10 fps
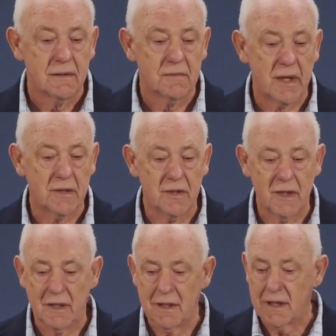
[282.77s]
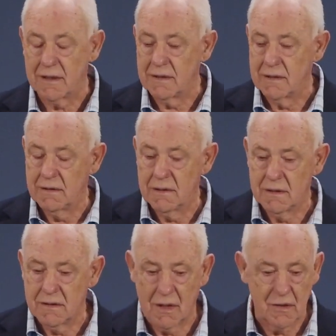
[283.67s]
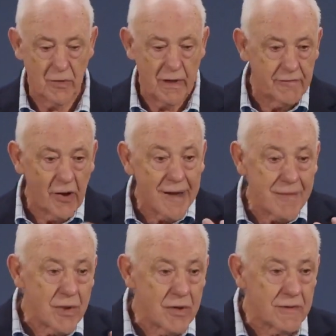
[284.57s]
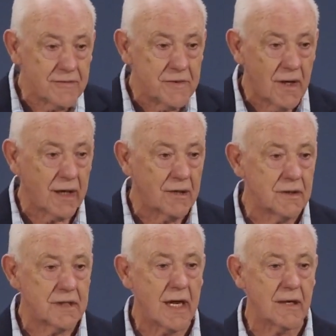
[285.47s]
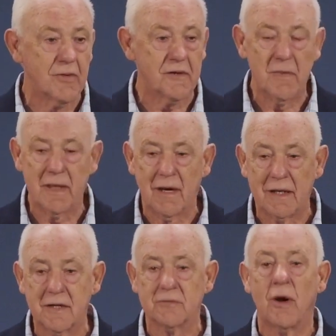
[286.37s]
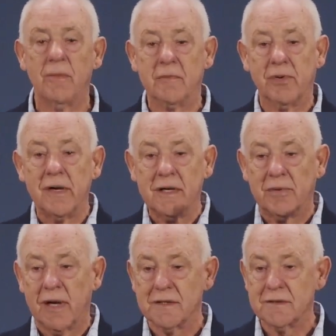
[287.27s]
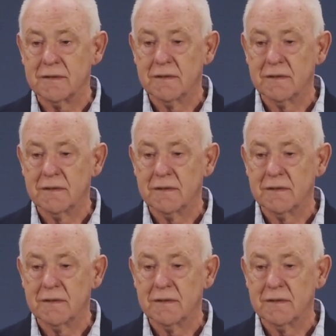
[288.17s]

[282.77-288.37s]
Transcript: but needed it so that wherever I moved, I could take with me, I had this whopping printing press,